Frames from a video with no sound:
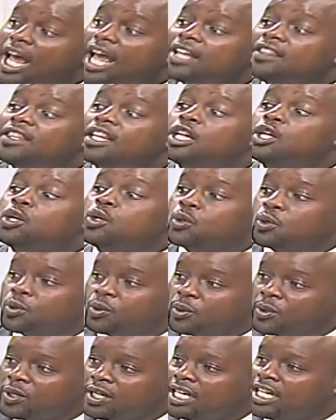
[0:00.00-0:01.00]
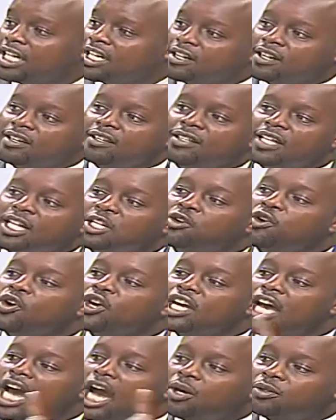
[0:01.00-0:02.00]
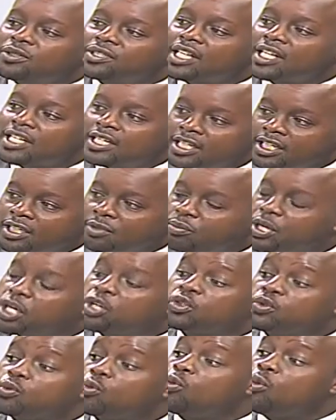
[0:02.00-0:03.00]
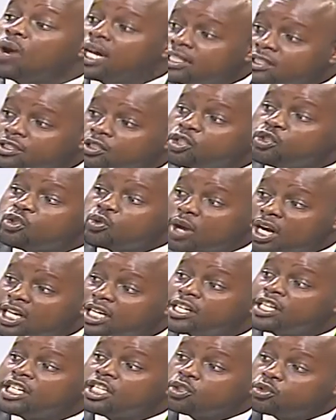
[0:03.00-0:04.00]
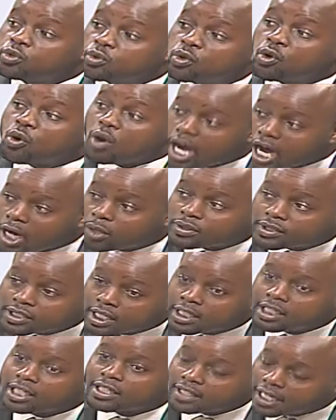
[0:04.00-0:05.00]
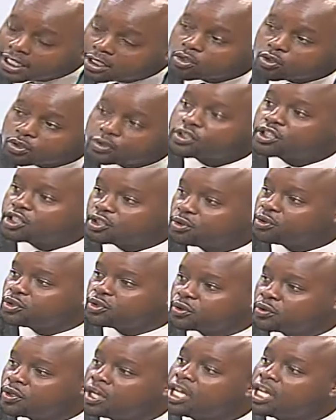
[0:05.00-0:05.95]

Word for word: and the law rather than going outside it, because once you agree to go outside that constitution,